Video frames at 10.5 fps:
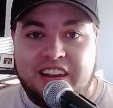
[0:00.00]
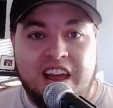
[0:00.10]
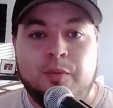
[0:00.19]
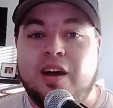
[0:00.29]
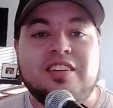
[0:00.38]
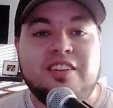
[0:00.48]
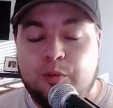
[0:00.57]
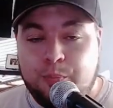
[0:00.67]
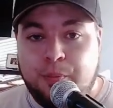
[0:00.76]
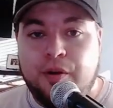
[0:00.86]
A,
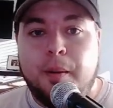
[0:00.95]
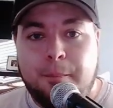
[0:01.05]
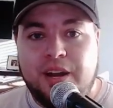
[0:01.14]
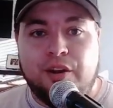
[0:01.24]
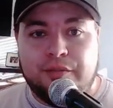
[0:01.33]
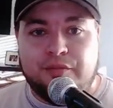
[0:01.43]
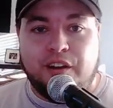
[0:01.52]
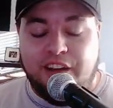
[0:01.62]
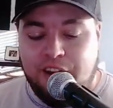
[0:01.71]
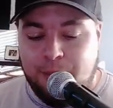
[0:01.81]
you put a beer in
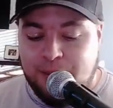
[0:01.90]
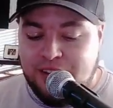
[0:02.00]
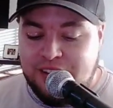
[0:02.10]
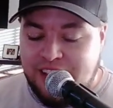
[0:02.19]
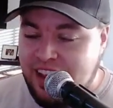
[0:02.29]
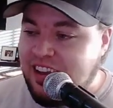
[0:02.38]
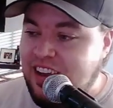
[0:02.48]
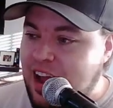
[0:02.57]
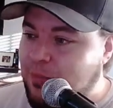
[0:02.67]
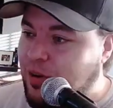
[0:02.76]
front of him, he could
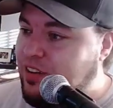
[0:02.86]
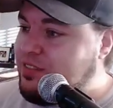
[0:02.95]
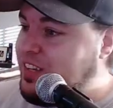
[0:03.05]
hammer it.